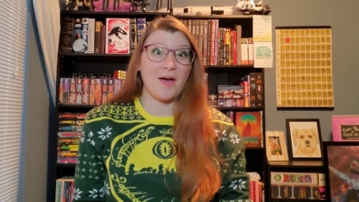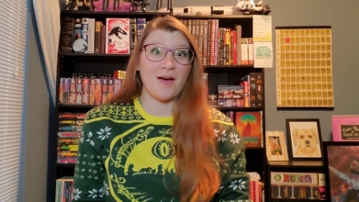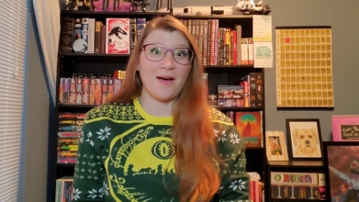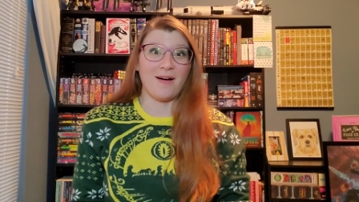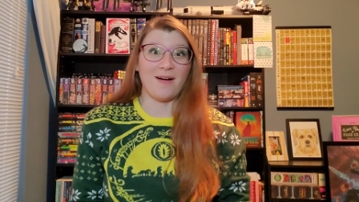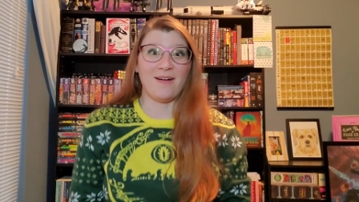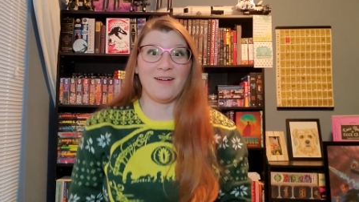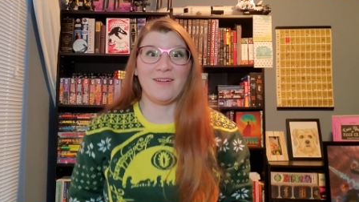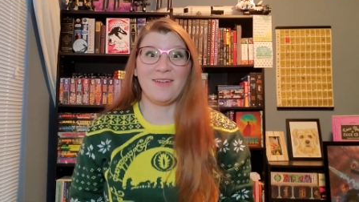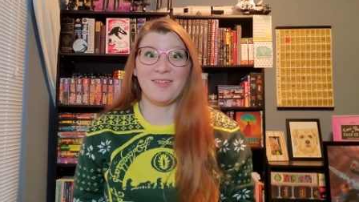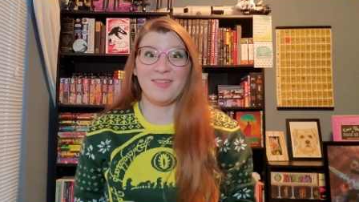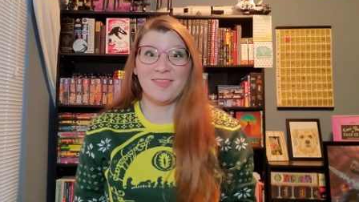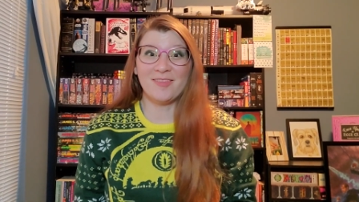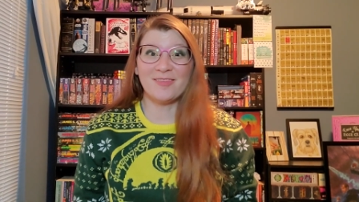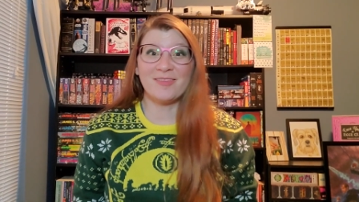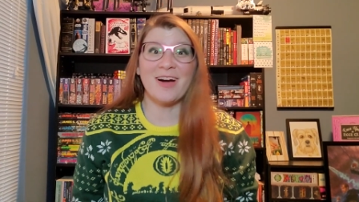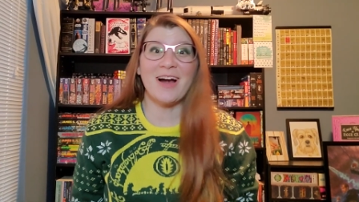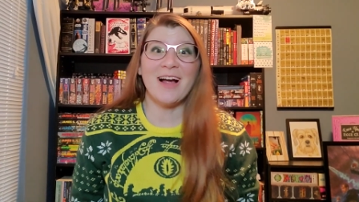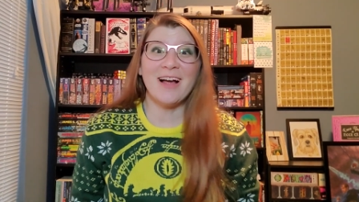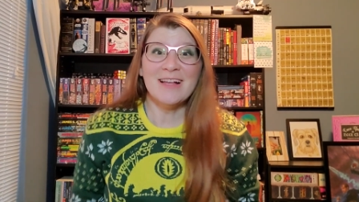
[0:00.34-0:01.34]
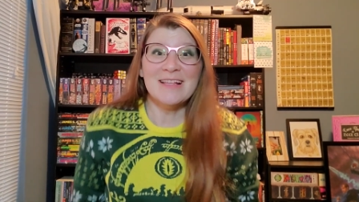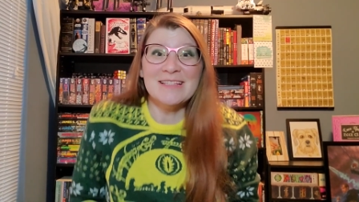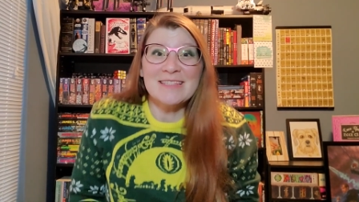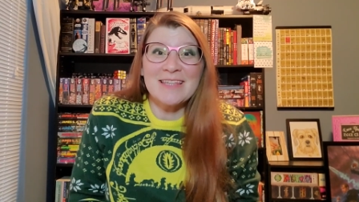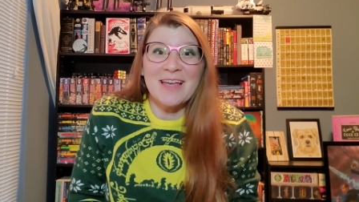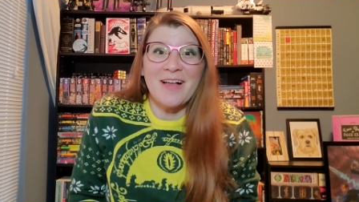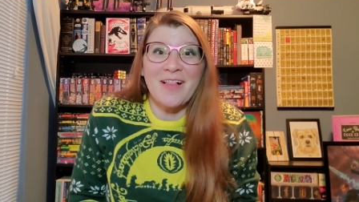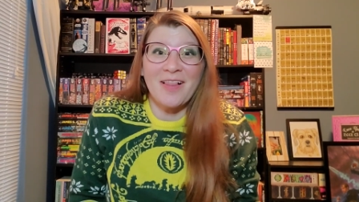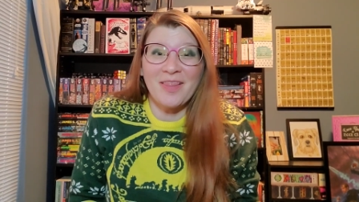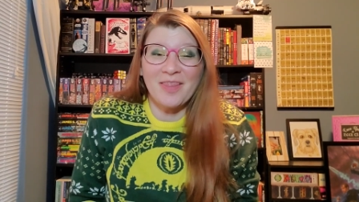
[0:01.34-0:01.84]
All right,
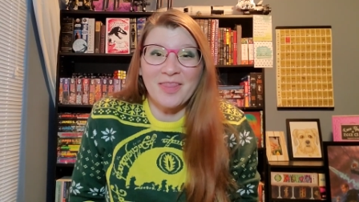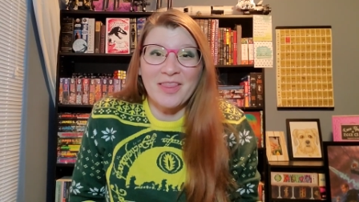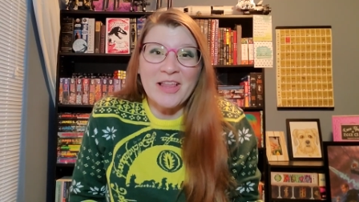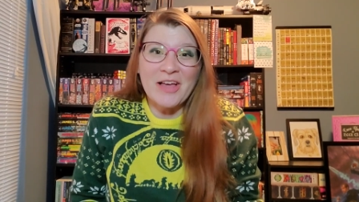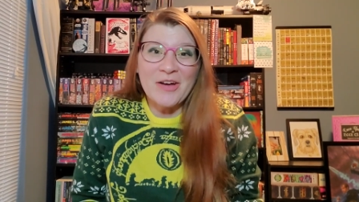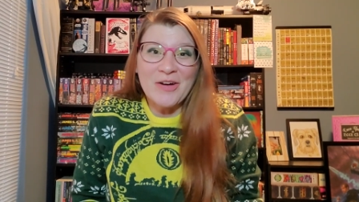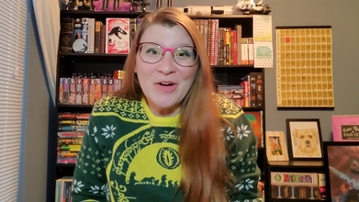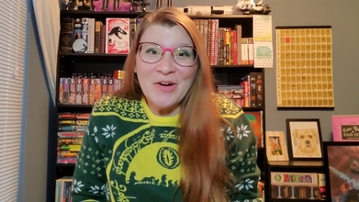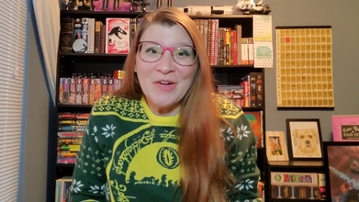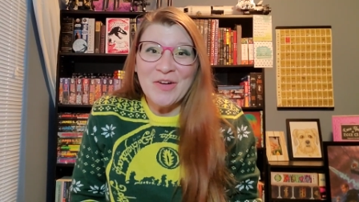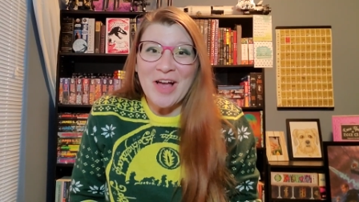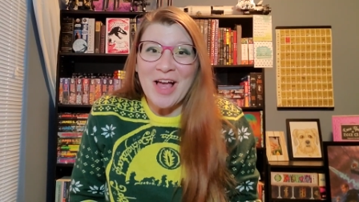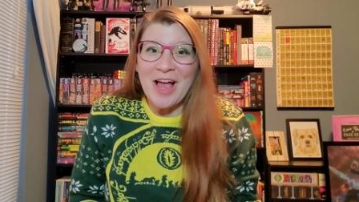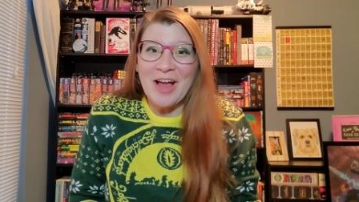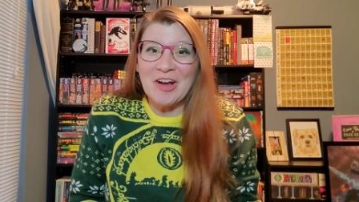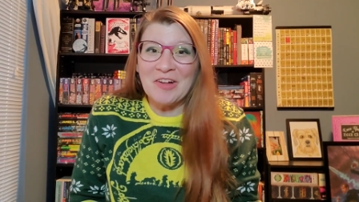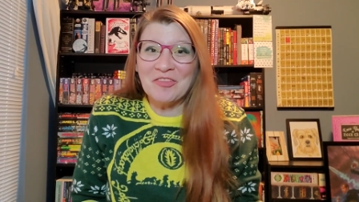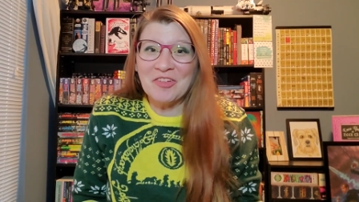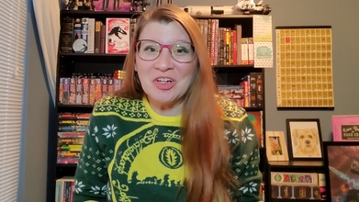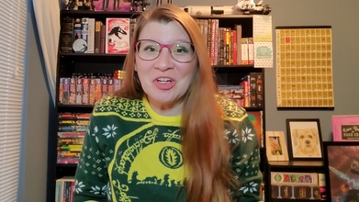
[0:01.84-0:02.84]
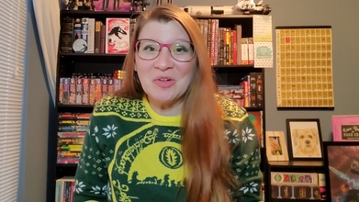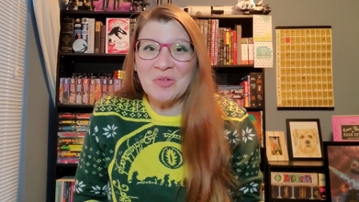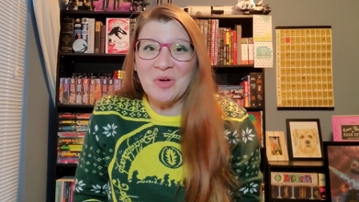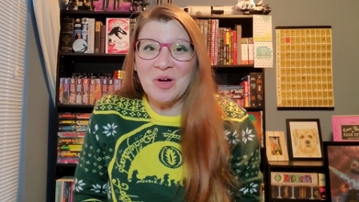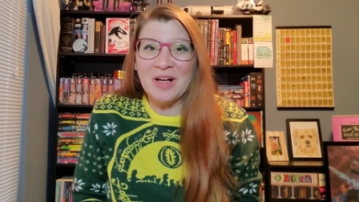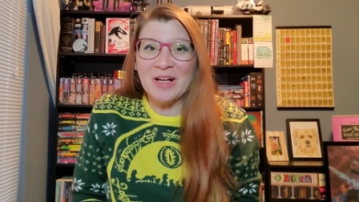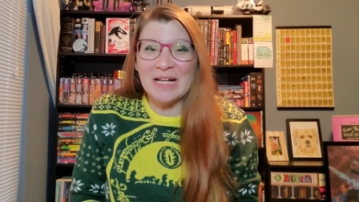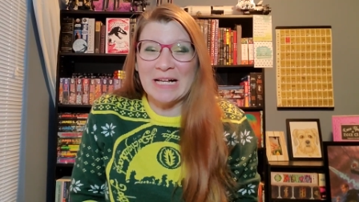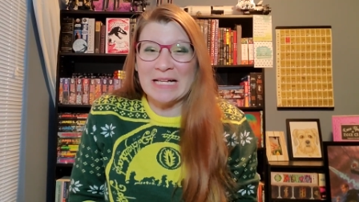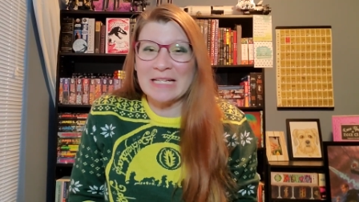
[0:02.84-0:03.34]
hello
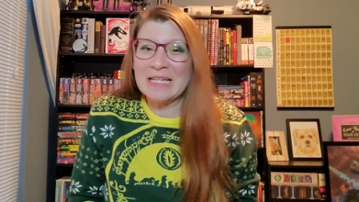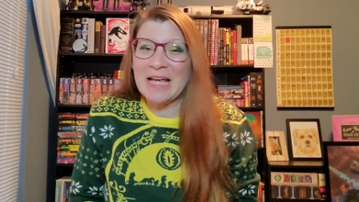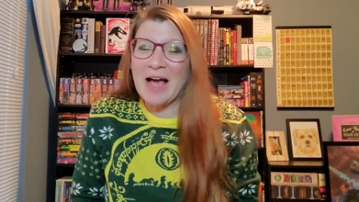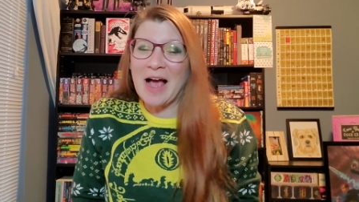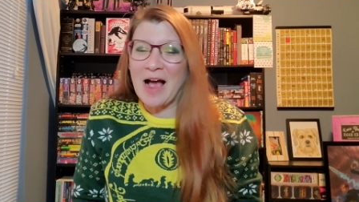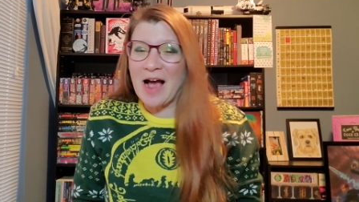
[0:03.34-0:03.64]
everyone.